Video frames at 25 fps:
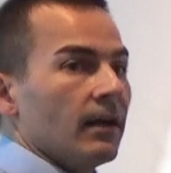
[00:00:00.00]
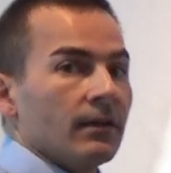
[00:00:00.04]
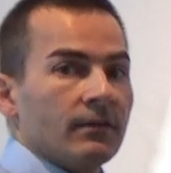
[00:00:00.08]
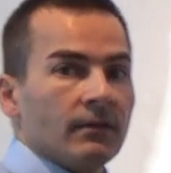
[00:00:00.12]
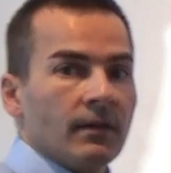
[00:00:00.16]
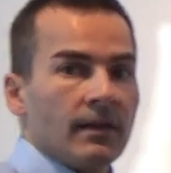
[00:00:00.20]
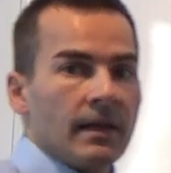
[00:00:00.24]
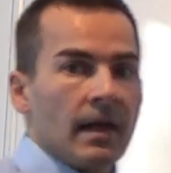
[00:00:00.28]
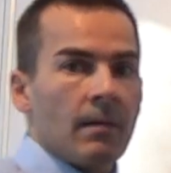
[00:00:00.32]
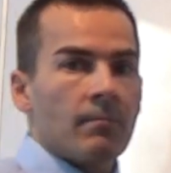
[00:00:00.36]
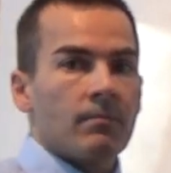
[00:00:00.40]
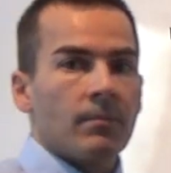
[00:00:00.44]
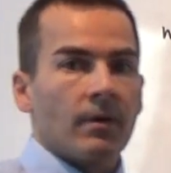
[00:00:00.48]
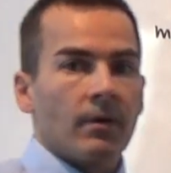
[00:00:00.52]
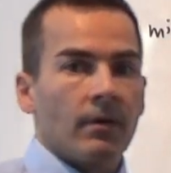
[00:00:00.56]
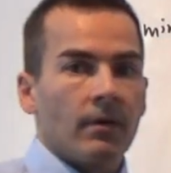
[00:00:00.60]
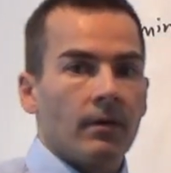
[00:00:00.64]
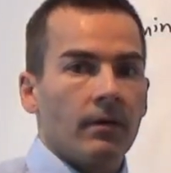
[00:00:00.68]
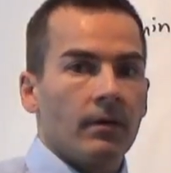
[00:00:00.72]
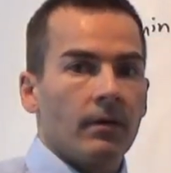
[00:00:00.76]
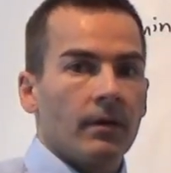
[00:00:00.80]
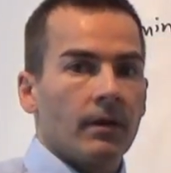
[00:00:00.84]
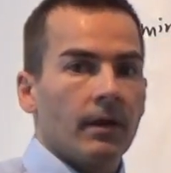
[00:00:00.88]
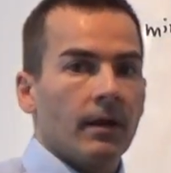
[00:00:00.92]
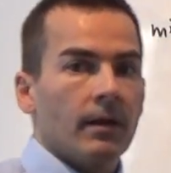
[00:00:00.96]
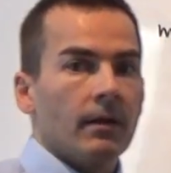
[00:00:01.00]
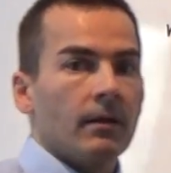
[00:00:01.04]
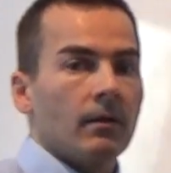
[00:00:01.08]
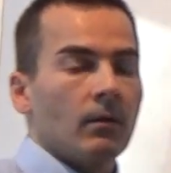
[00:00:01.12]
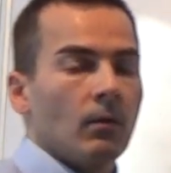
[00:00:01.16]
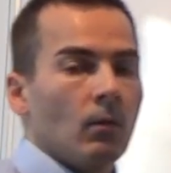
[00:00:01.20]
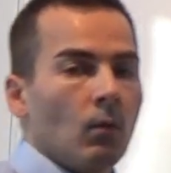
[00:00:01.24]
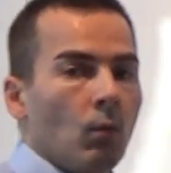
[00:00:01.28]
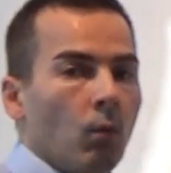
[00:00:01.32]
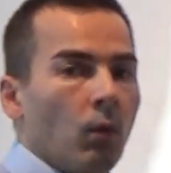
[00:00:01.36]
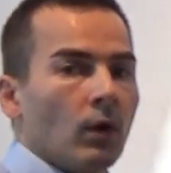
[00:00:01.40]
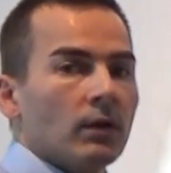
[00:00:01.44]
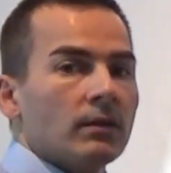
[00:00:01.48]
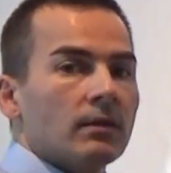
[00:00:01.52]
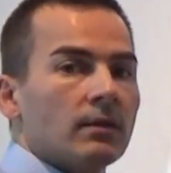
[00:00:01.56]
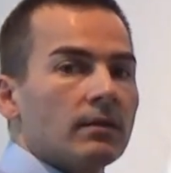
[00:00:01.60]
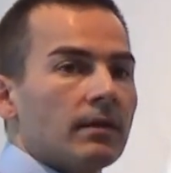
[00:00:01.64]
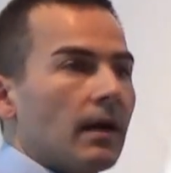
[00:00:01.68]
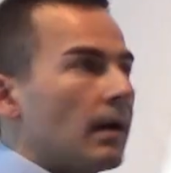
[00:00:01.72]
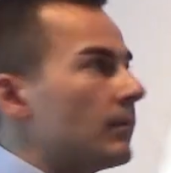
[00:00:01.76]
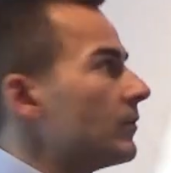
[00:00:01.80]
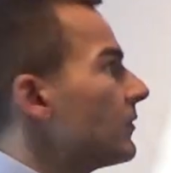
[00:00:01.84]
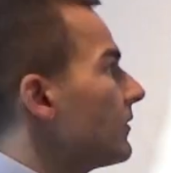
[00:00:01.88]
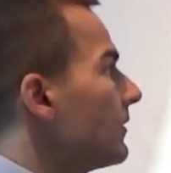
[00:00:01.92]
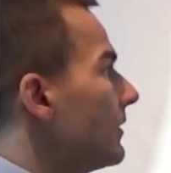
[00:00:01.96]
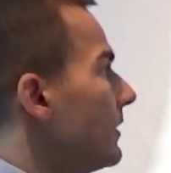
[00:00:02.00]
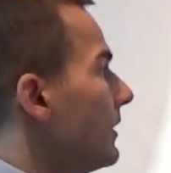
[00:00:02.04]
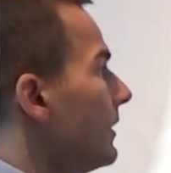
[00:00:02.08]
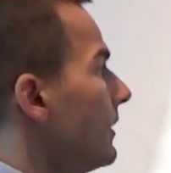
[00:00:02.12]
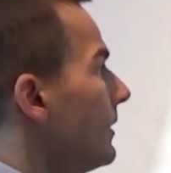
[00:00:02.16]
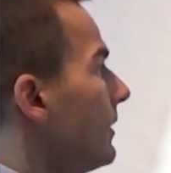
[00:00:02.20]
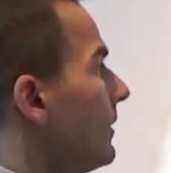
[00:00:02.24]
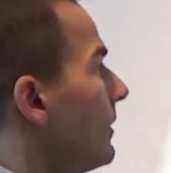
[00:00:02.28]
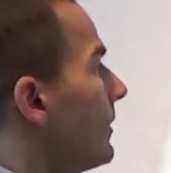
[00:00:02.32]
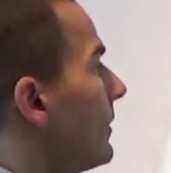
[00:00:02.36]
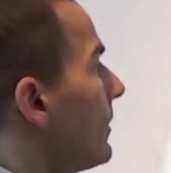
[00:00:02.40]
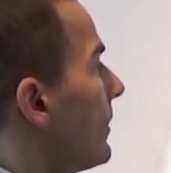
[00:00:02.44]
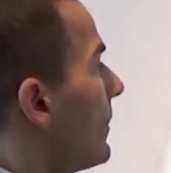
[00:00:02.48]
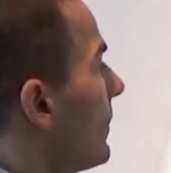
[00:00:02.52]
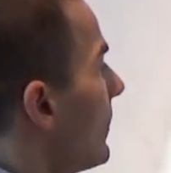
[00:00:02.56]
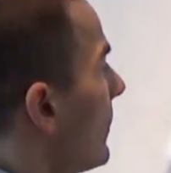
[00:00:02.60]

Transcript: It's a number. 1 times t